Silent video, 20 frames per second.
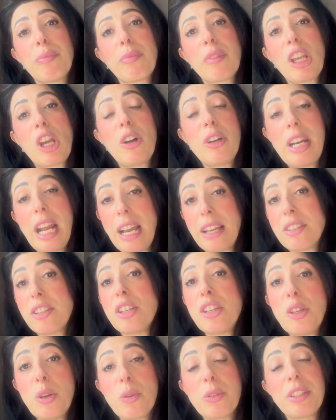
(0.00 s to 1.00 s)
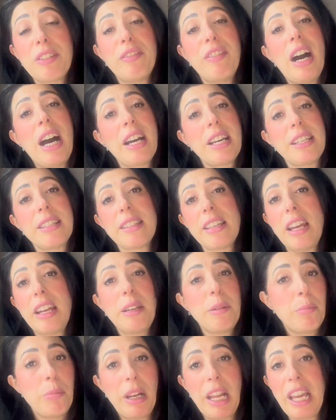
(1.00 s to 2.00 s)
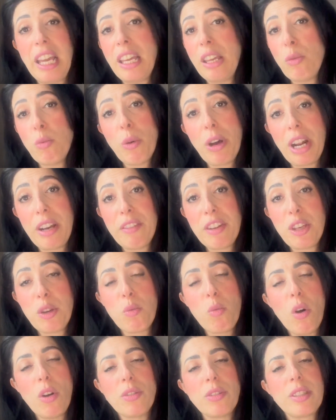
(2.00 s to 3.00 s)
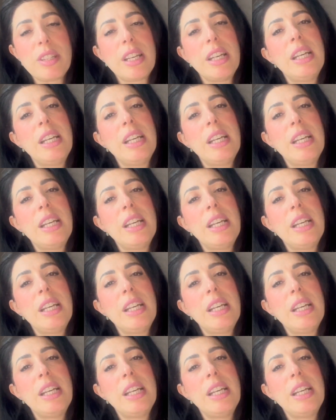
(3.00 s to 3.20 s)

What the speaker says: connect your device and play whatever you want.